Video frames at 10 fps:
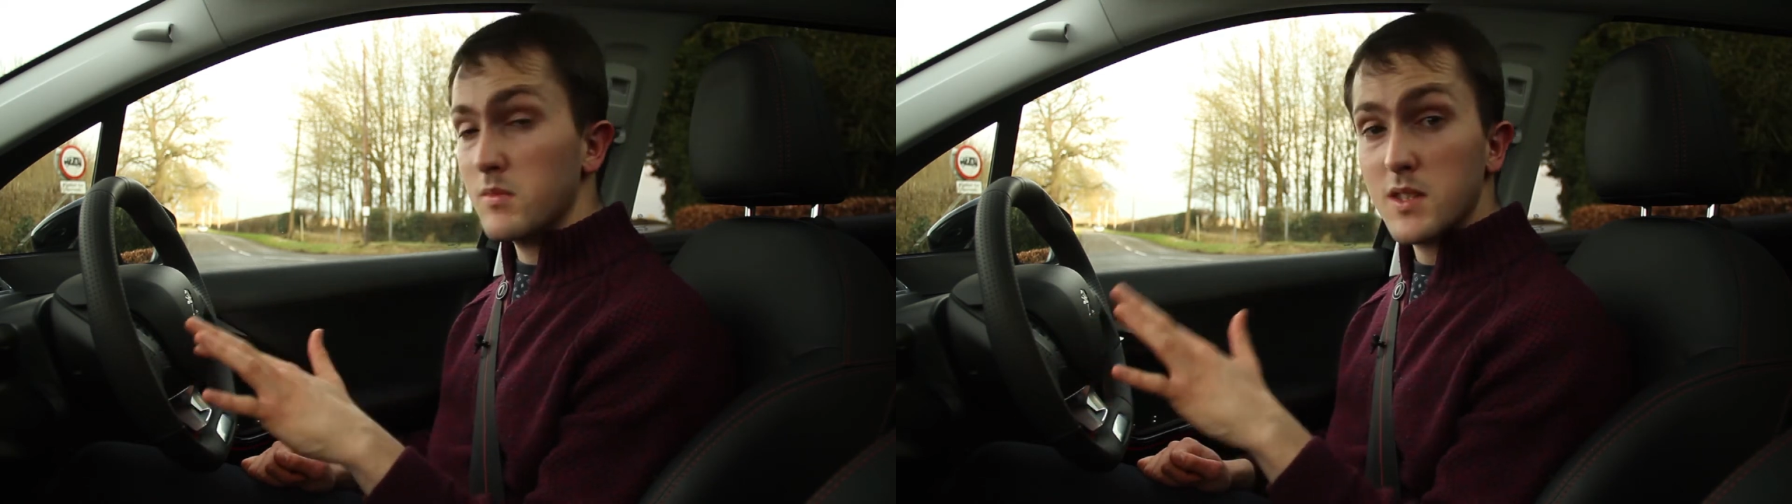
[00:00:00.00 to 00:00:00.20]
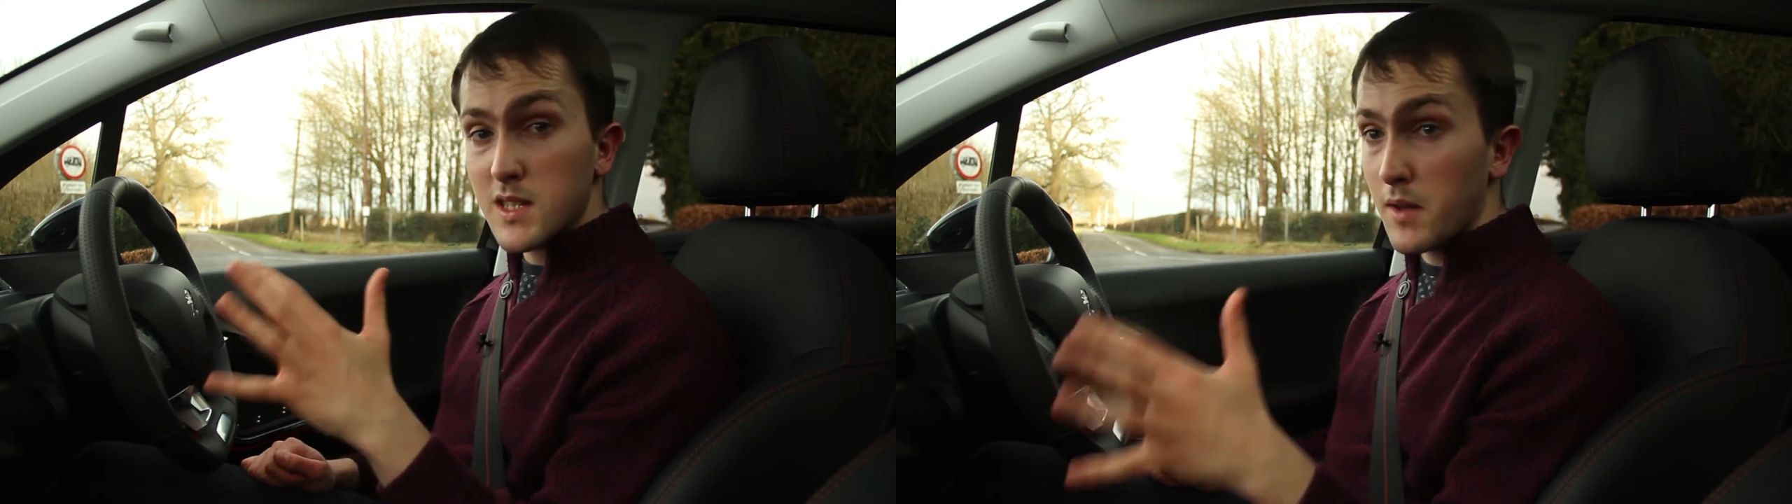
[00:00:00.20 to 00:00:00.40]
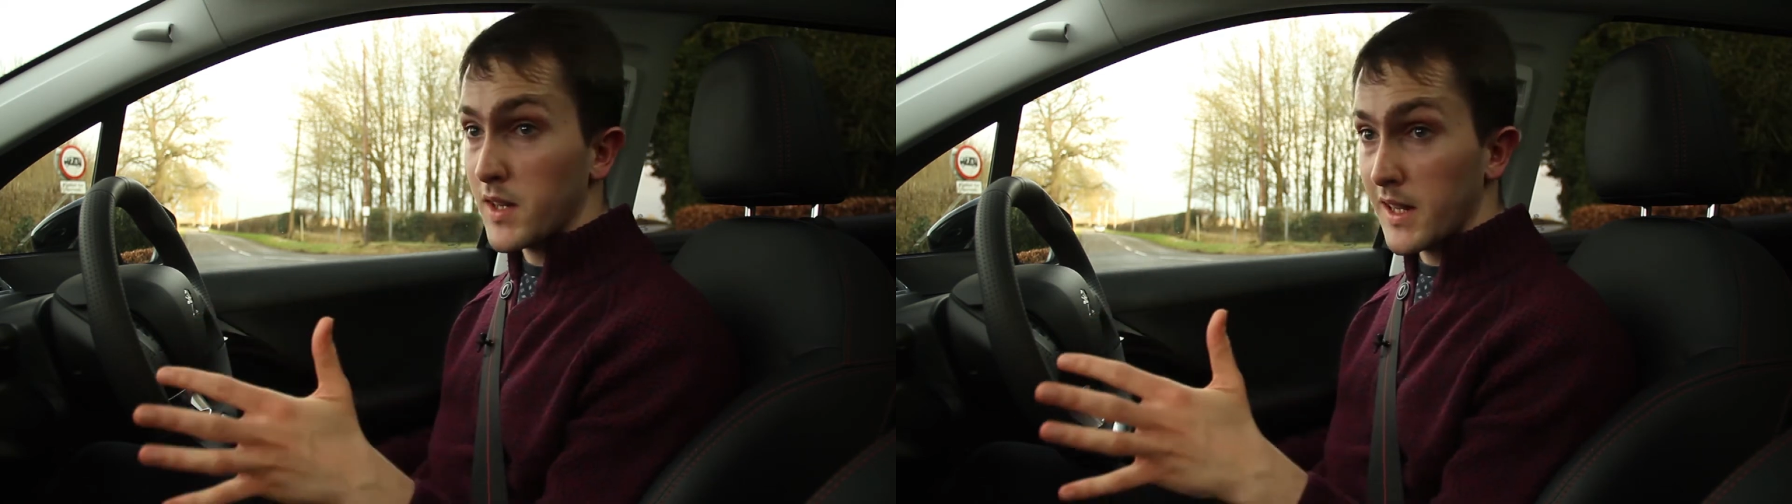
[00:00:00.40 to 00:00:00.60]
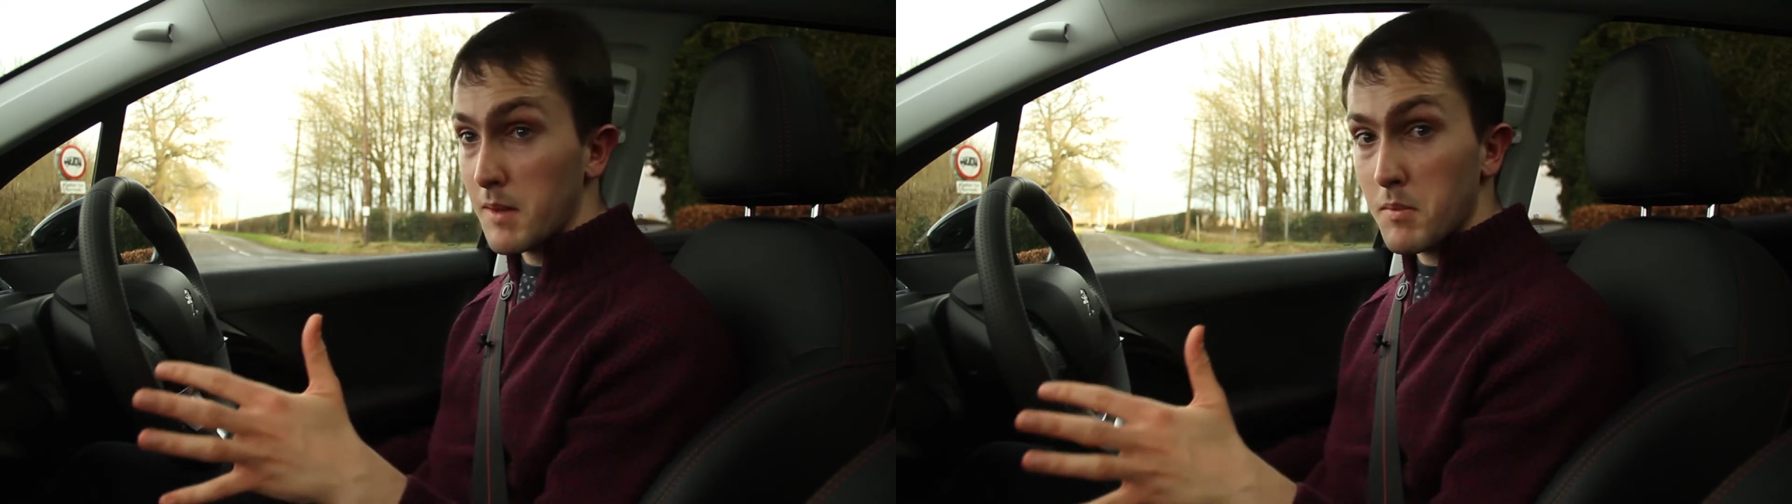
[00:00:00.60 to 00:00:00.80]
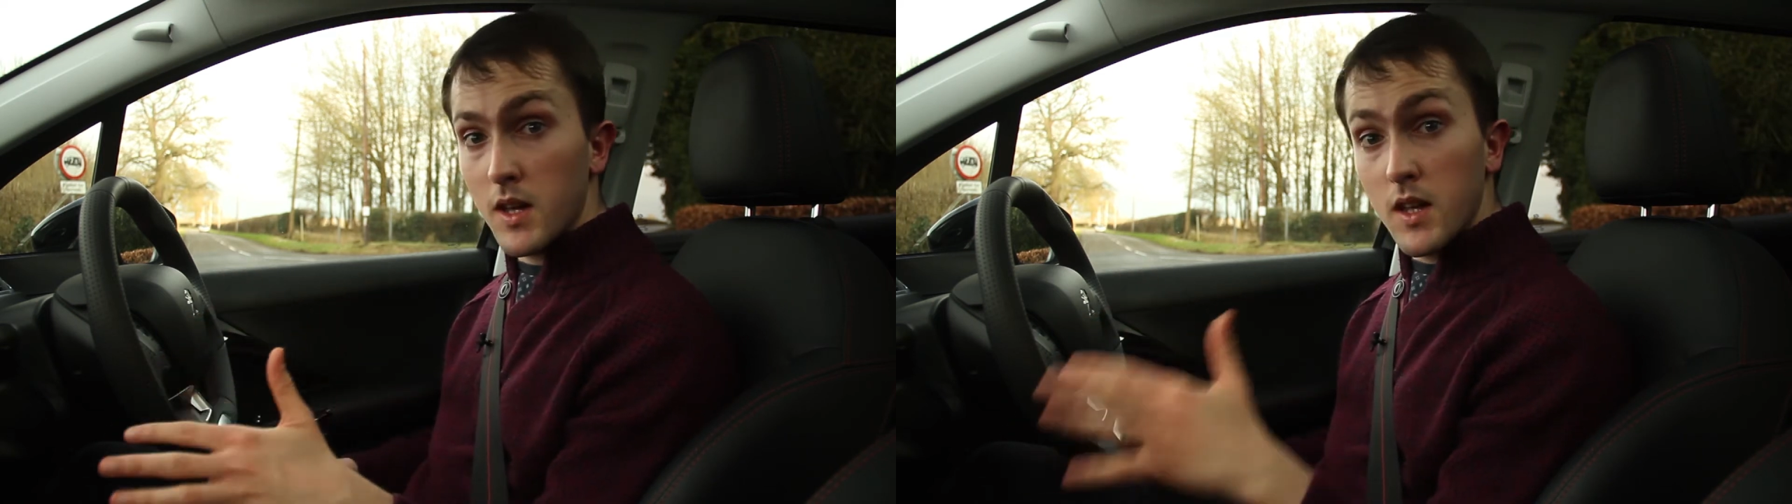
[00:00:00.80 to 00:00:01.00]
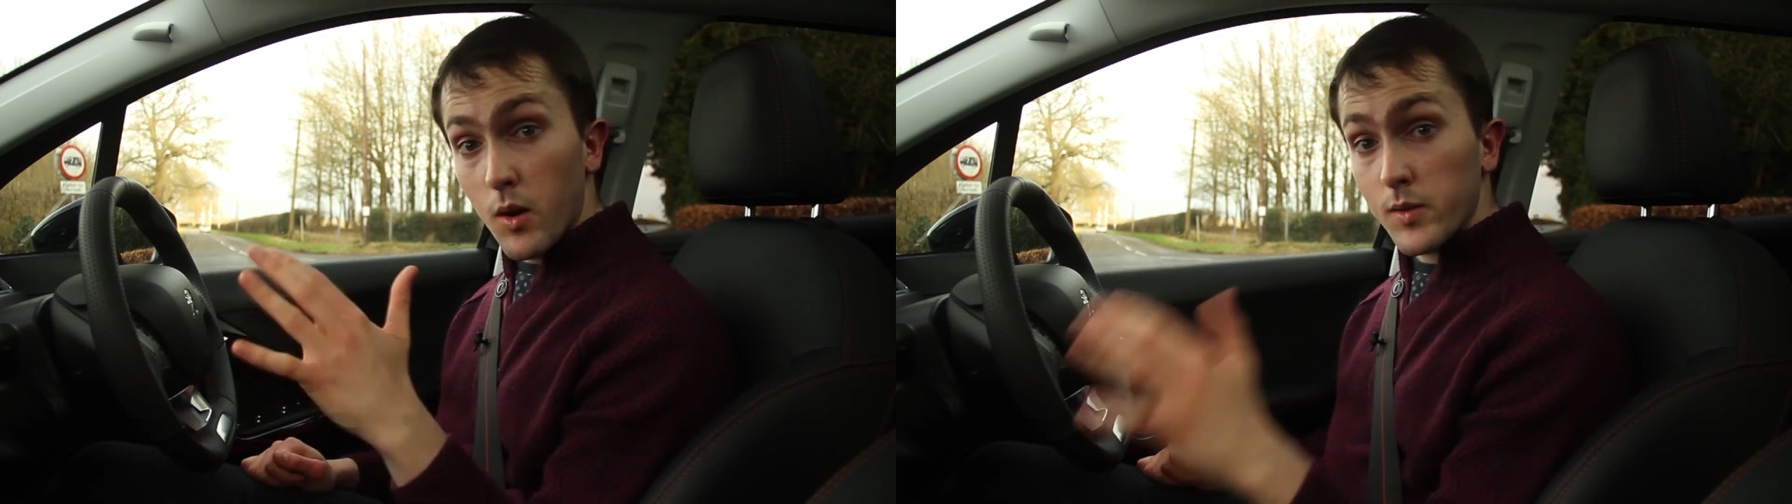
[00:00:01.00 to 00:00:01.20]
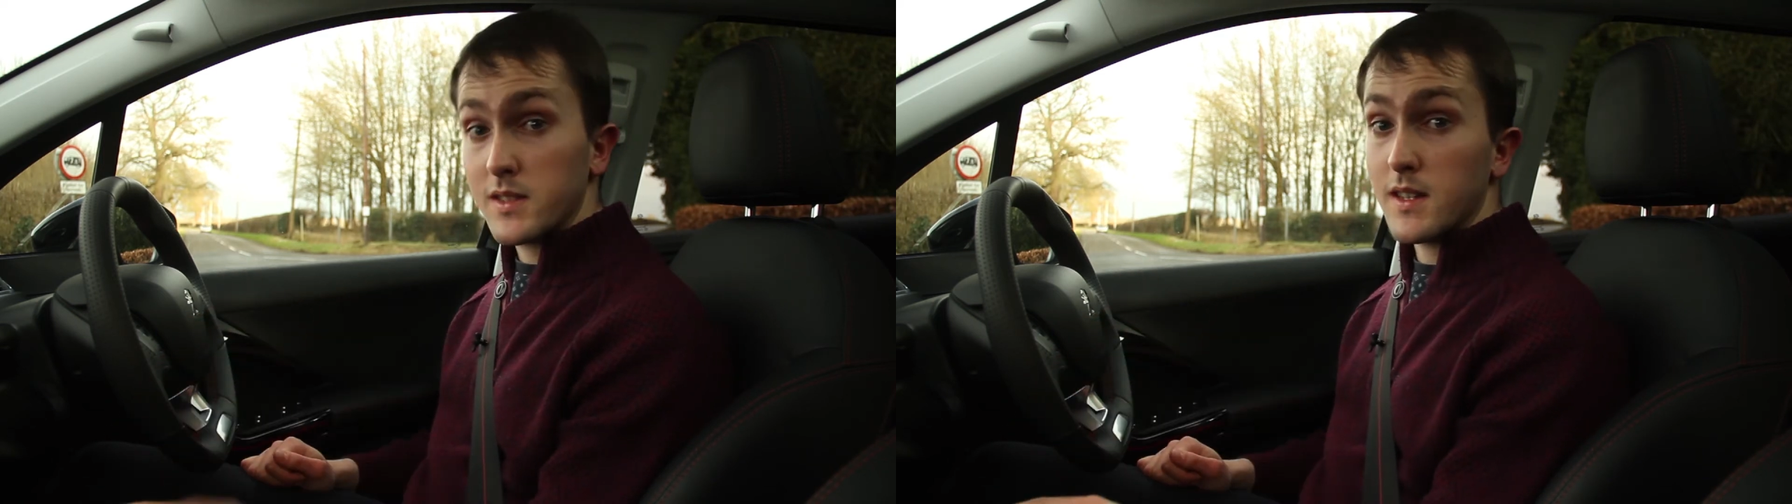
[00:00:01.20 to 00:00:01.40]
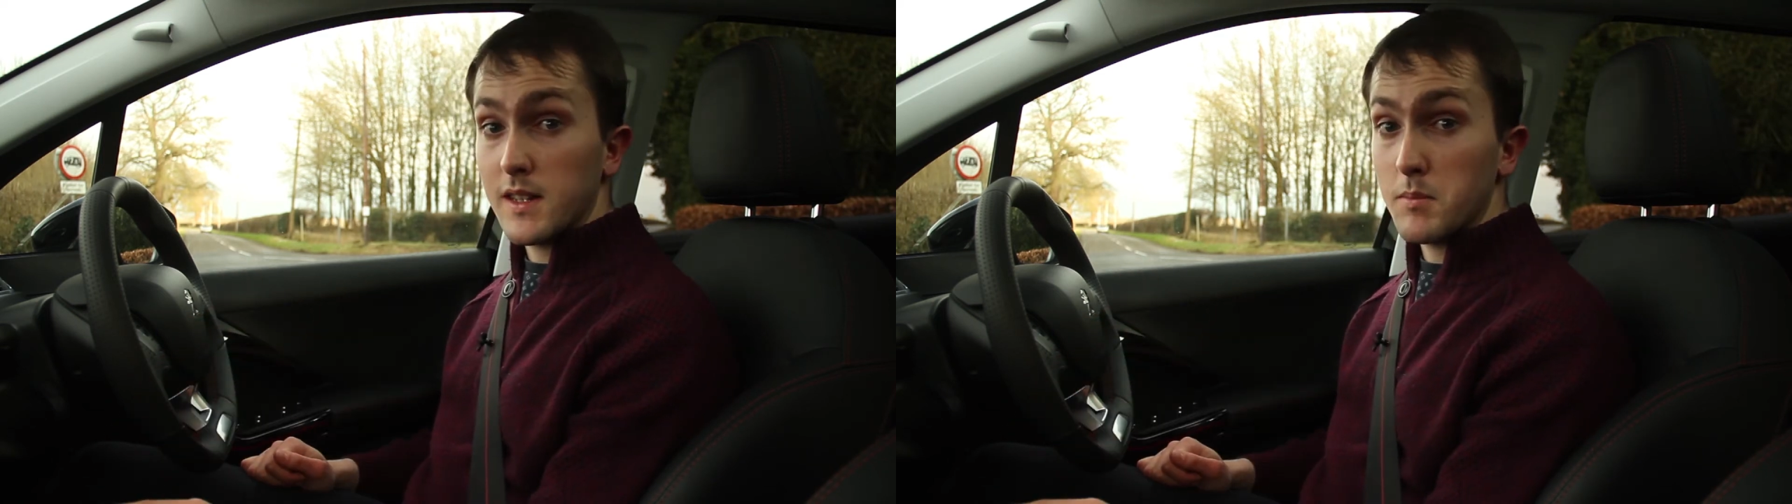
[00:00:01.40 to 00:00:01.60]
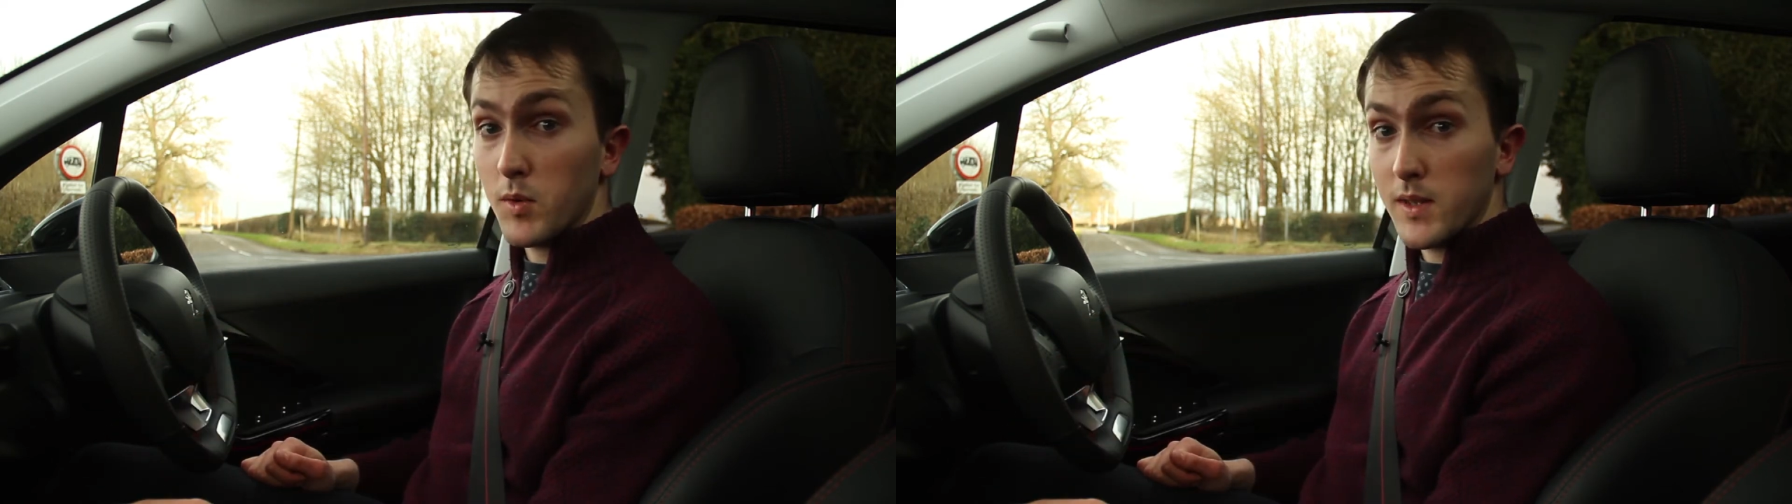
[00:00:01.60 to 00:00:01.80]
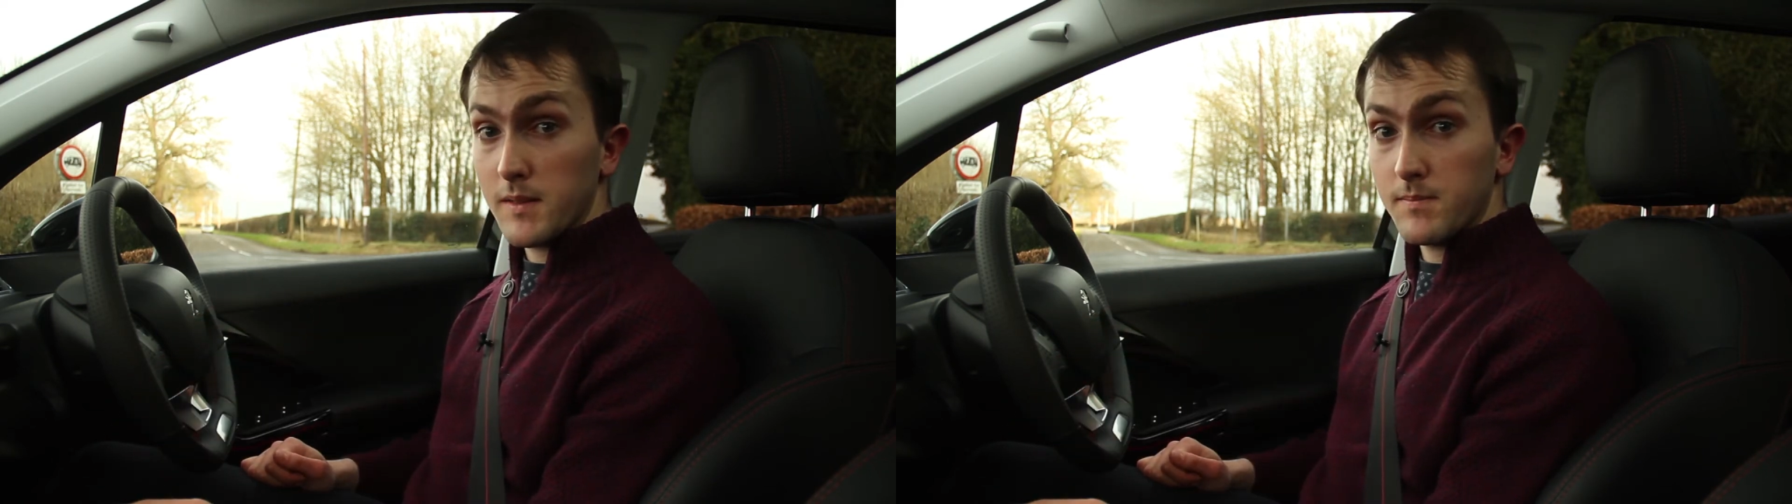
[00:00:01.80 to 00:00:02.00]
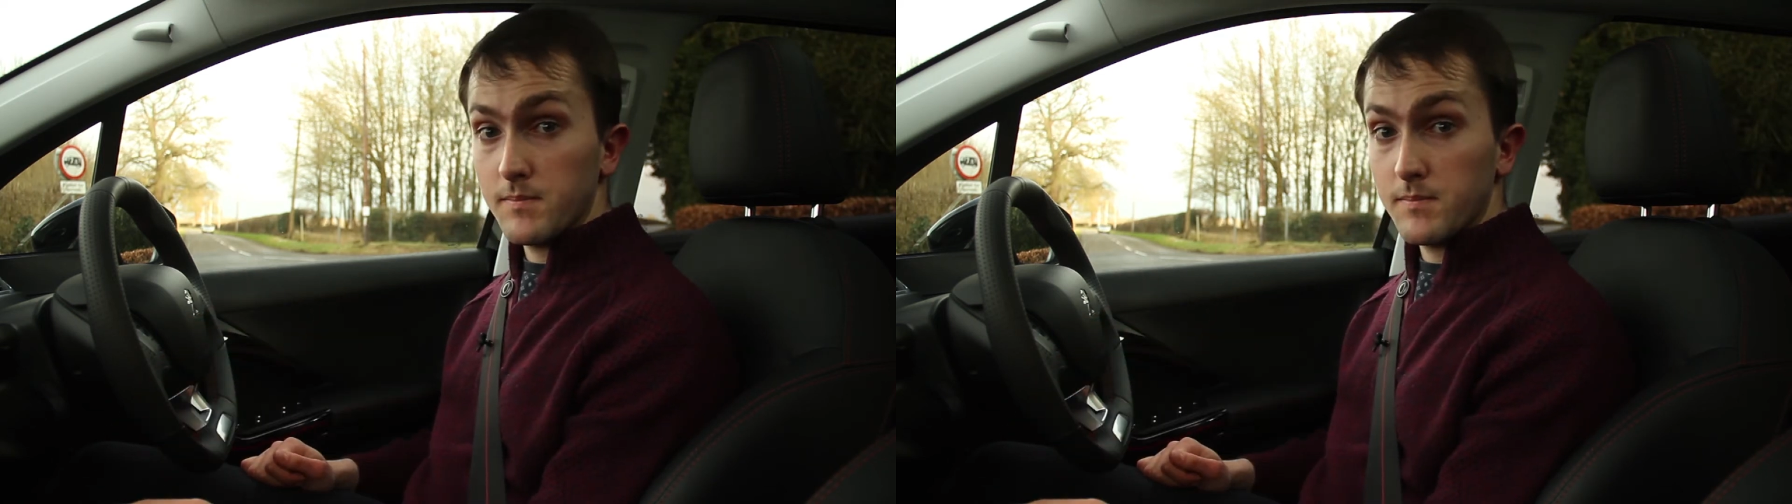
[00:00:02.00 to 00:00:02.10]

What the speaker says: 7 a.m. on a Sunday morning.